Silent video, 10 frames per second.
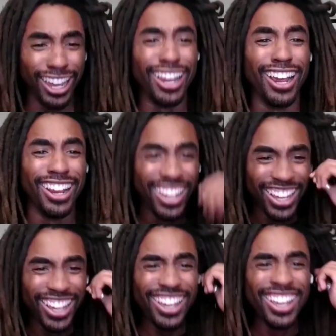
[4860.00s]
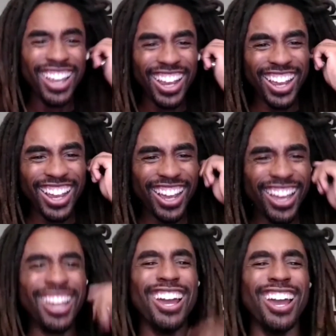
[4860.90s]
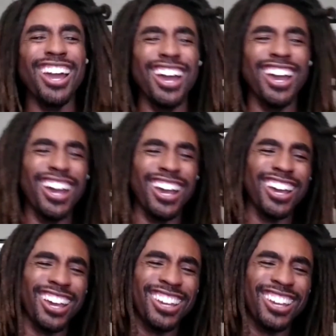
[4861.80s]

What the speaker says: to like figure it out, and it's awesome. I